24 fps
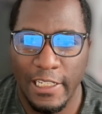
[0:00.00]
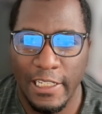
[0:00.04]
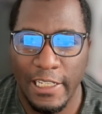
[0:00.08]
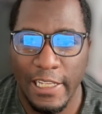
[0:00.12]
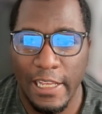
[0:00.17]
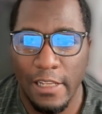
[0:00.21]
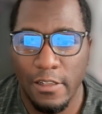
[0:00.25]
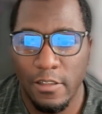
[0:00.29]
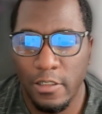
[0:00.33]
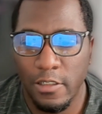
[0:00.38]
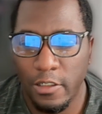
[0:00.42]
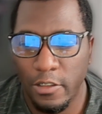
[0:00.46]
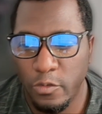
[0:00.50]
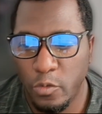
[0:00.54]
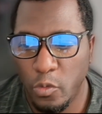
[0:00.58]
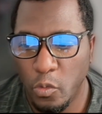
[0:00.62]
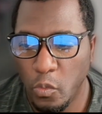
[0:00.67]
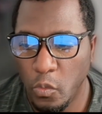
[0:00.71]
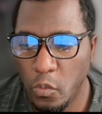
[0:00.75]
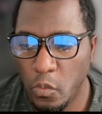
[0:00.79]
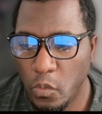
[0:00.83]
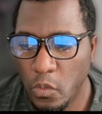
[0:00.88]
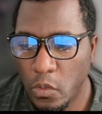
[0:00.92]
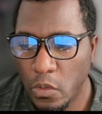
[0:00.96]
that allows
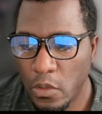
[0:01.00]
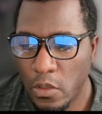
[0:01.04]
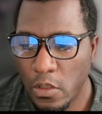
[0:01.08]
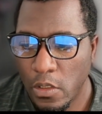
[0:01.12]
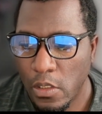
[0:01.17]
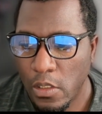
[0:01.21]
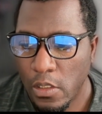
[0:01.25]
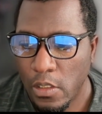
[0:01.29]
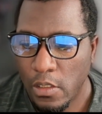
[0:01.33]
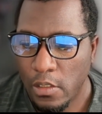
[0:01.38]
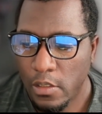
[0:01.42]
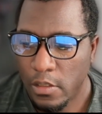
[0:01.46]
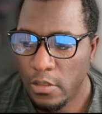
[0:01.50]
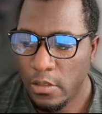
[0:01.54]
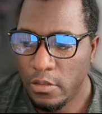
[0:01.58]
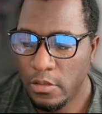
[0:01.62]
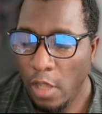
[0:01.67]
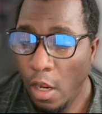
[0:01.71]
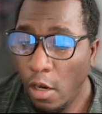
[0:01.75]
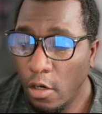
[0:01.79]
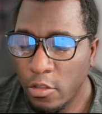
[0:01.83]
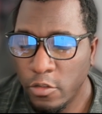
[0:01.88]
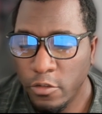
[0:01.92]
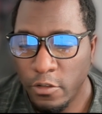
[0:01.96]
her to
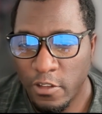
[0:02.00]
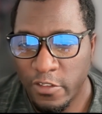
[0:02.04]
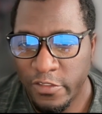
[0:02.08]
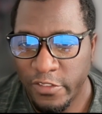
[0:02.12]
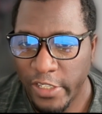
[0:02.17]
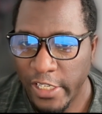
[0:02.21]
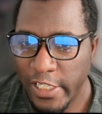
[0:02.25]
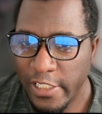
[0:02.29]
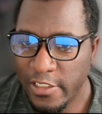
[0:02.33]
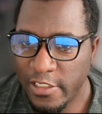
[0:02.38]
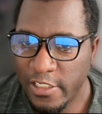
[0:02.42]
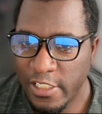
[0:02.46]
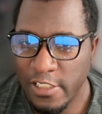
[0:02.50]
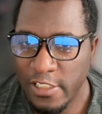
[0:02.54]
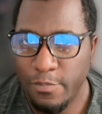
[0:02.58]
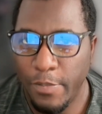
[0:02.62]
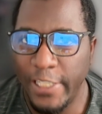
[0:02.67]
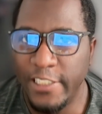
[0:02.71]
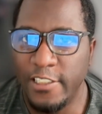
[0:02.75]
talk to her friends.